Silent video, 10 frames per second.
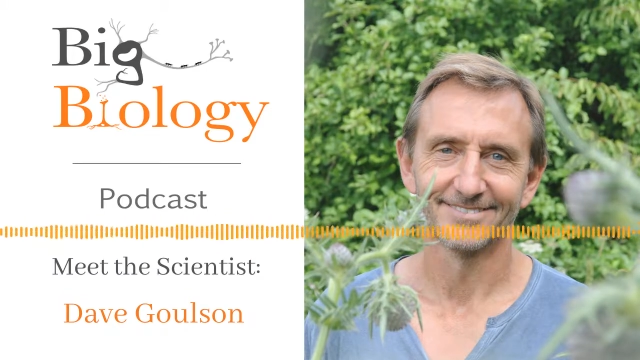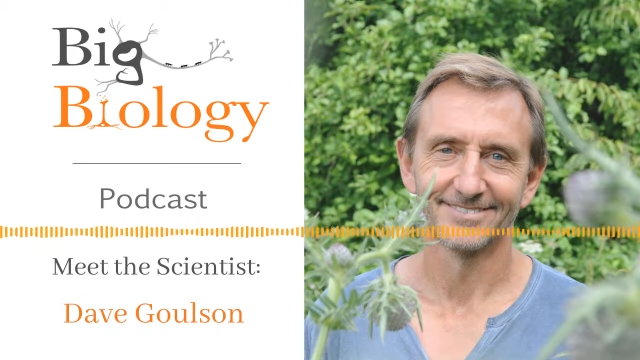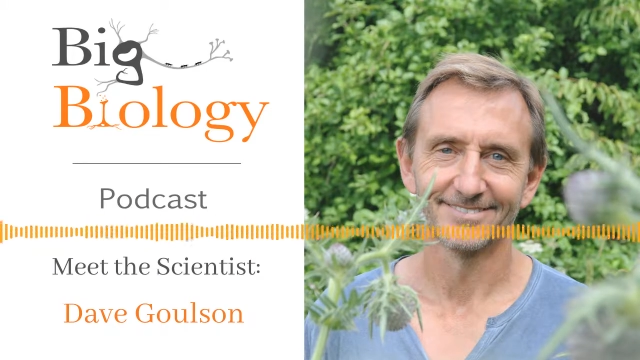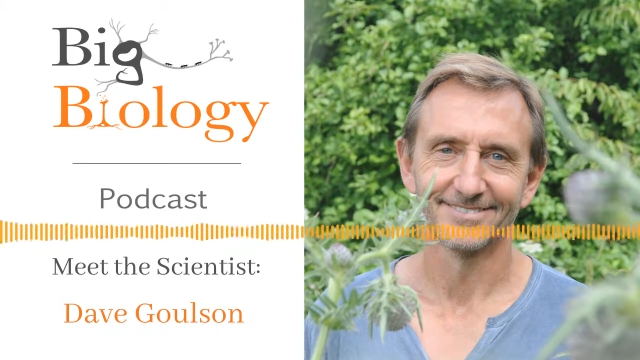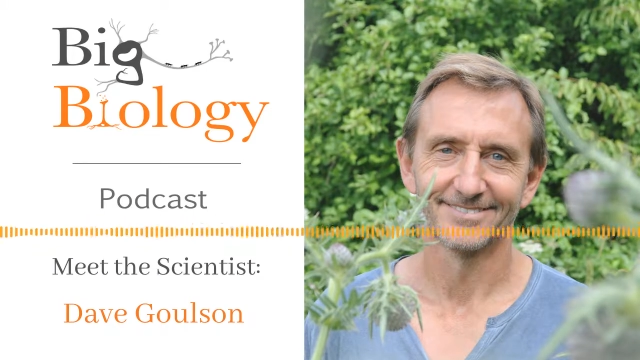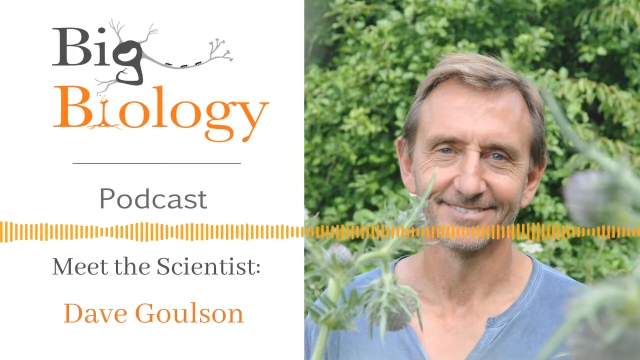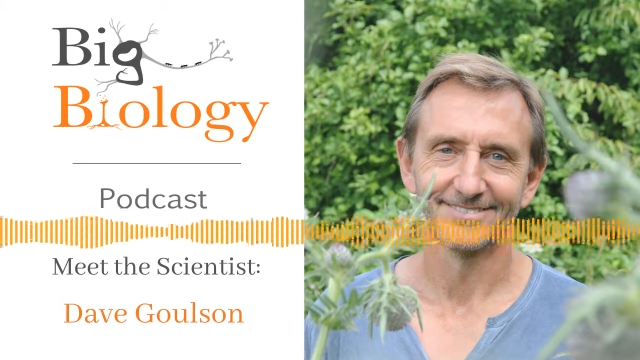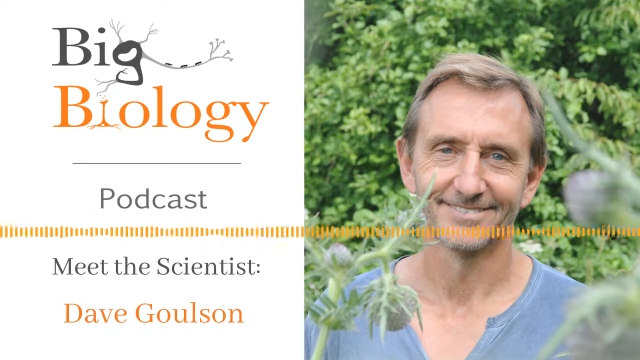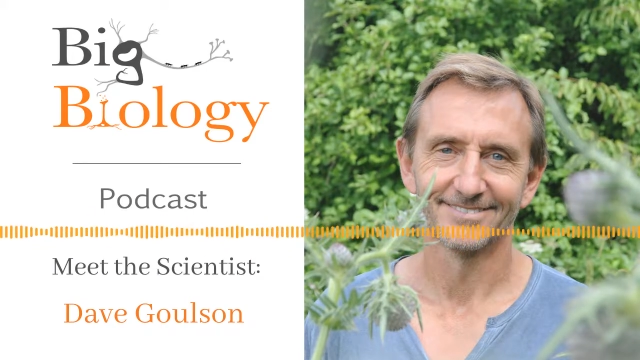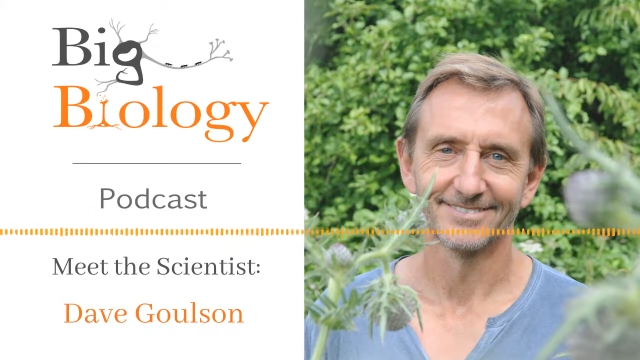they, they would
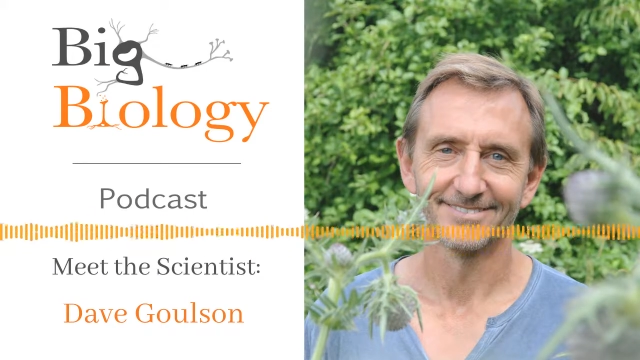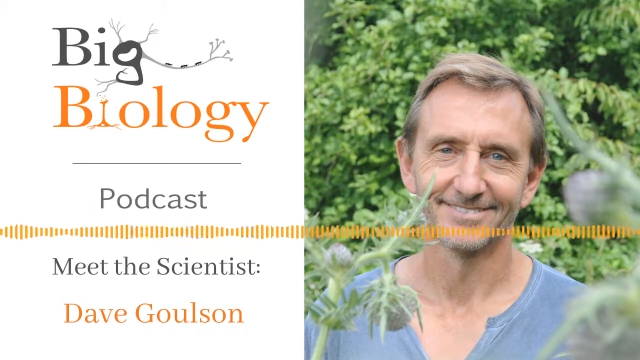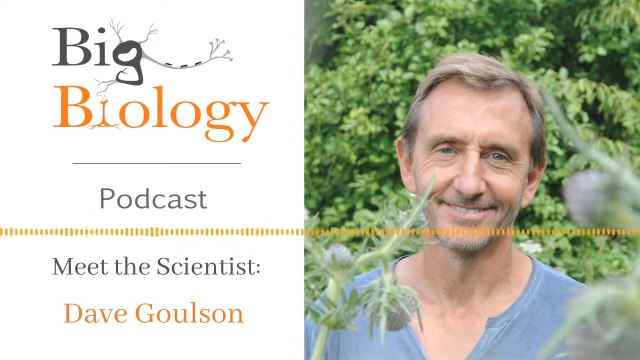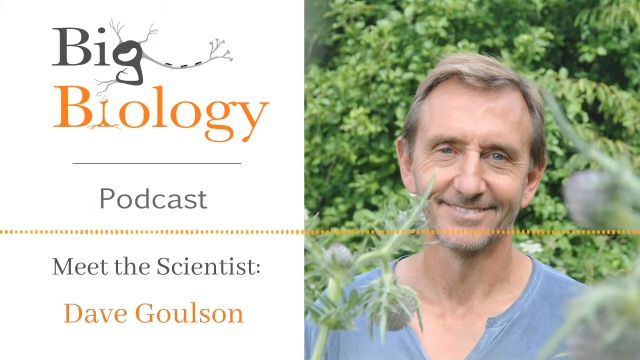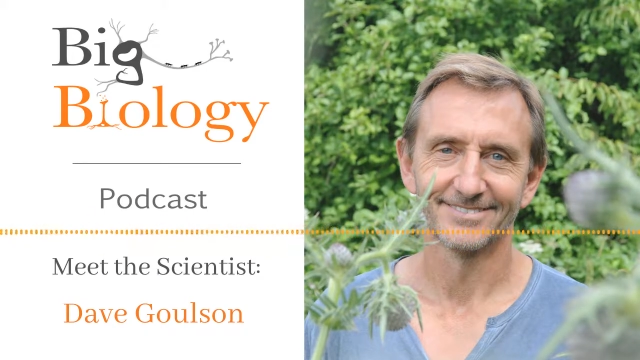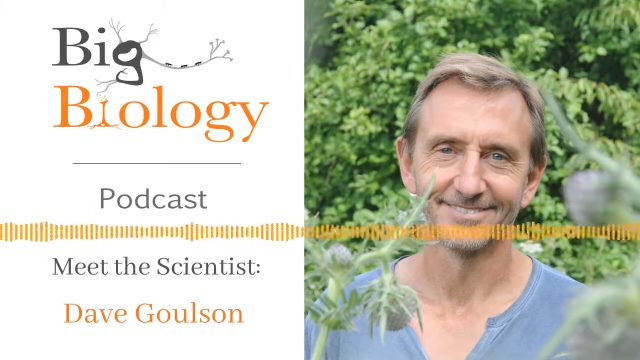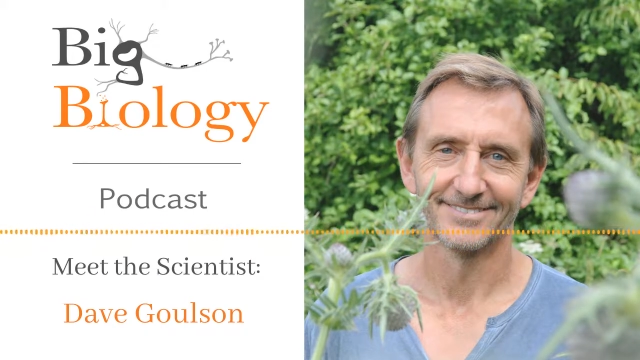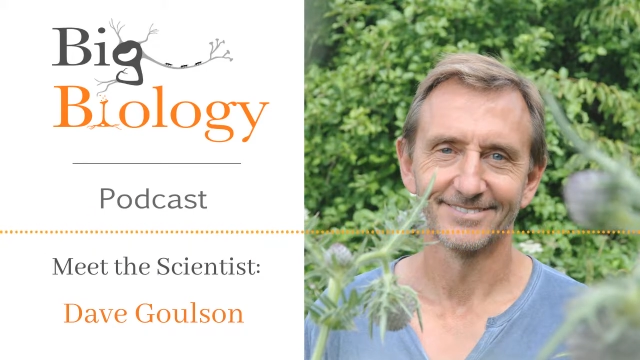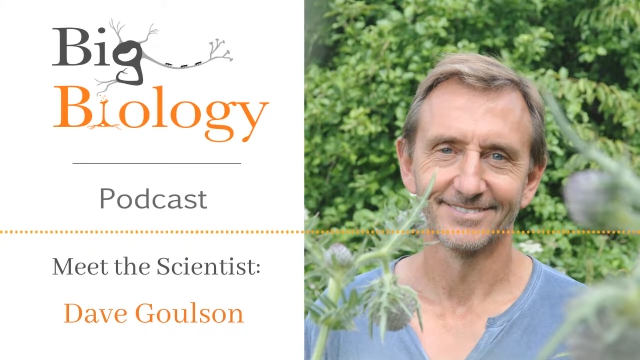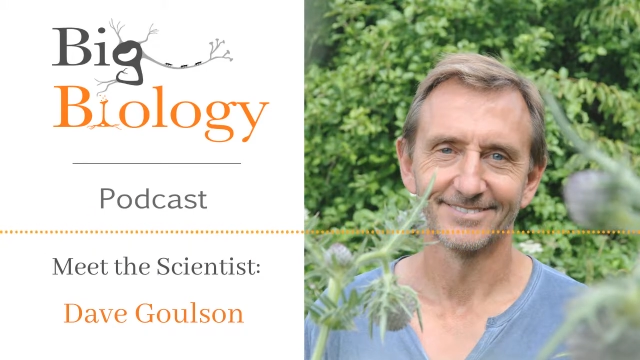immediately see how